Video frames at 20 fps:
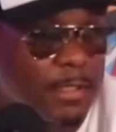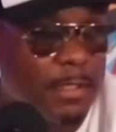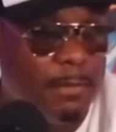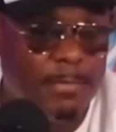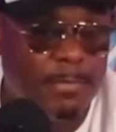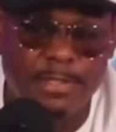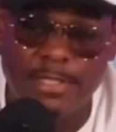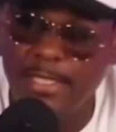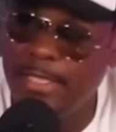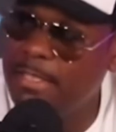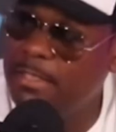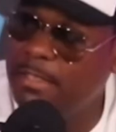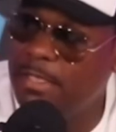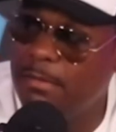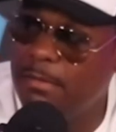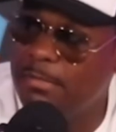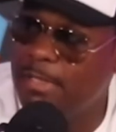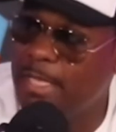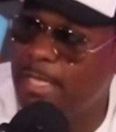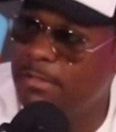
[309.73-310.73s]
but they ended
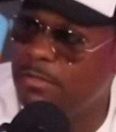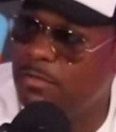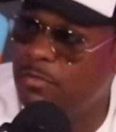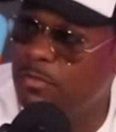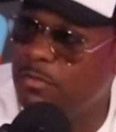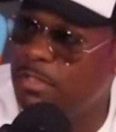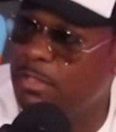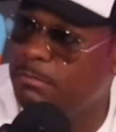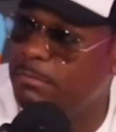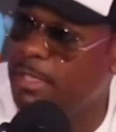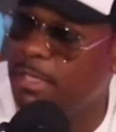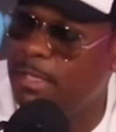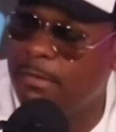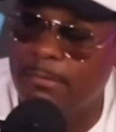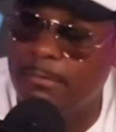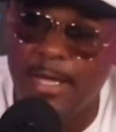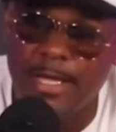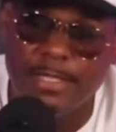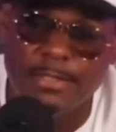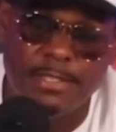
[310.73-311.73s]
up not doing it,
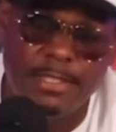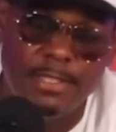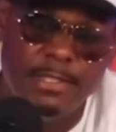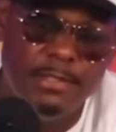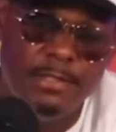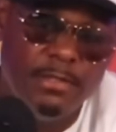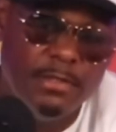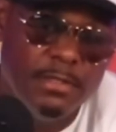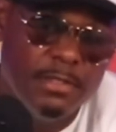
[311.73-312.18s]
man. Mike D.